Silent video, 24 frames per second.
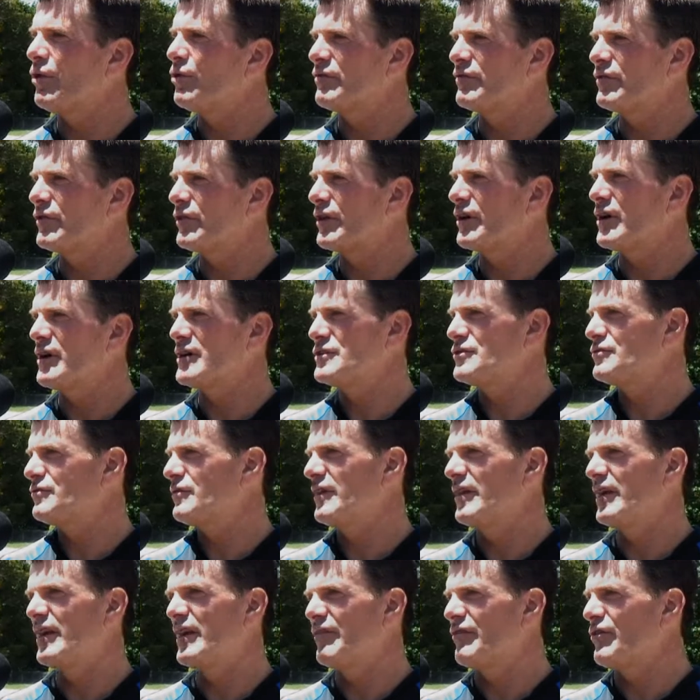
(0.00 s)
over the country
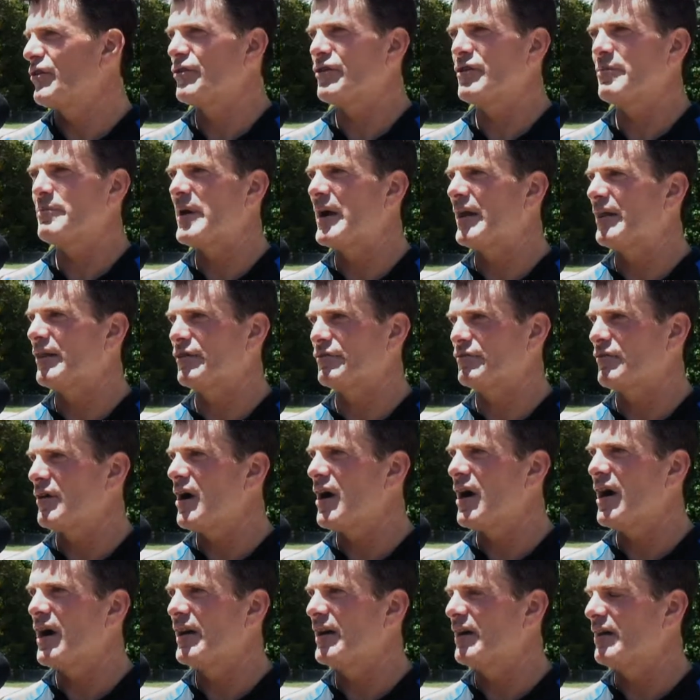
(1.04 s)
that have heard about the
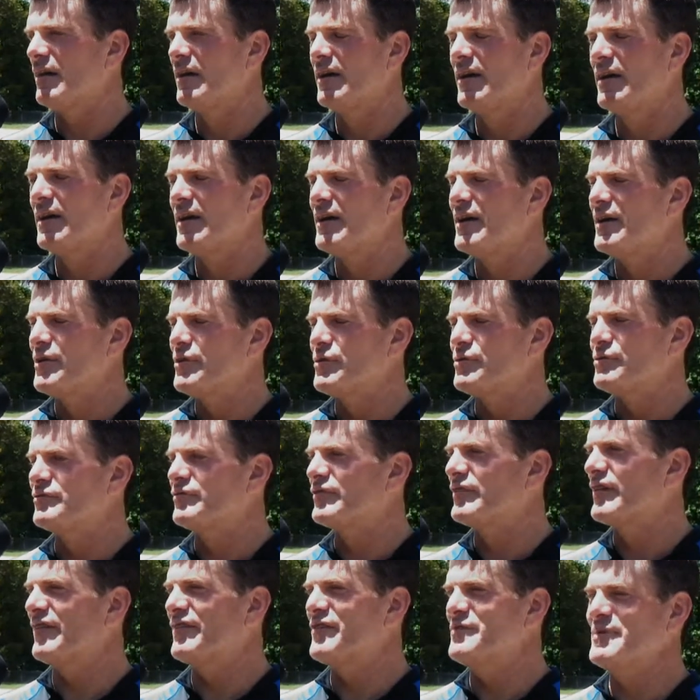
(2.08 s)
ride, and have
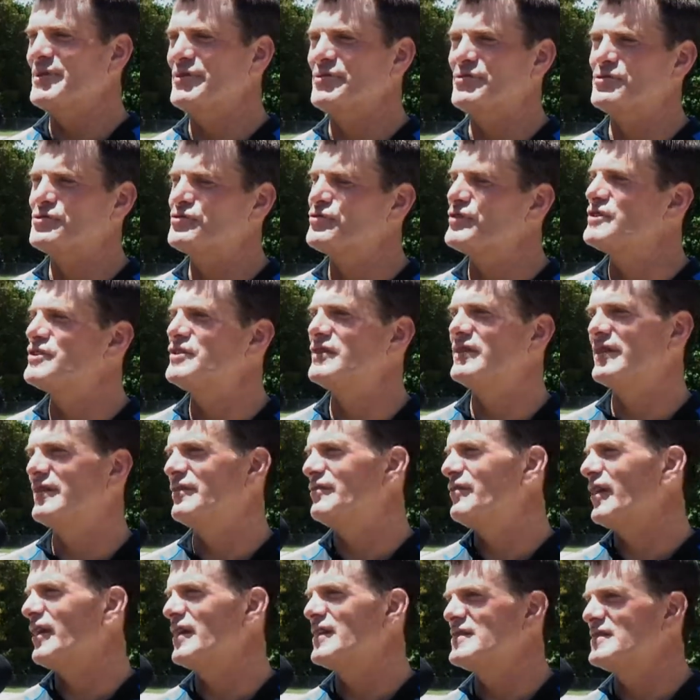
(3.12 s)
given me nutrition
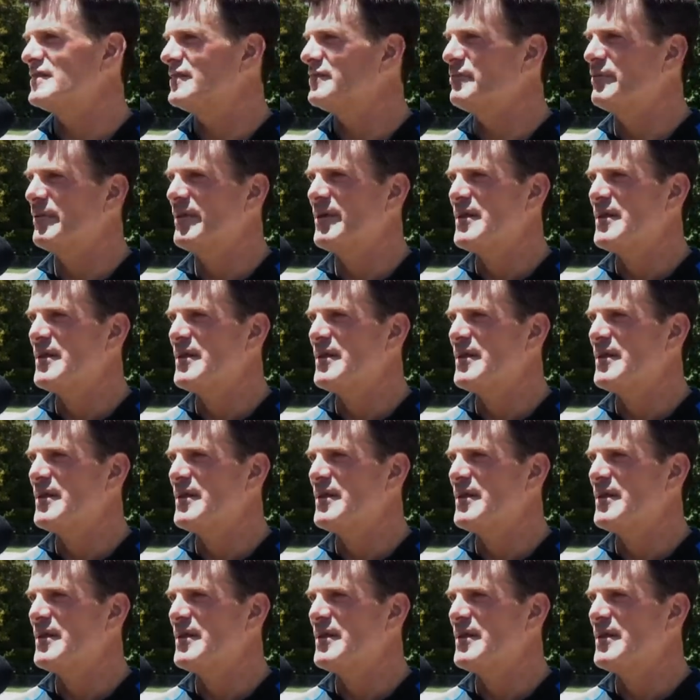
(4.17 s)
advice and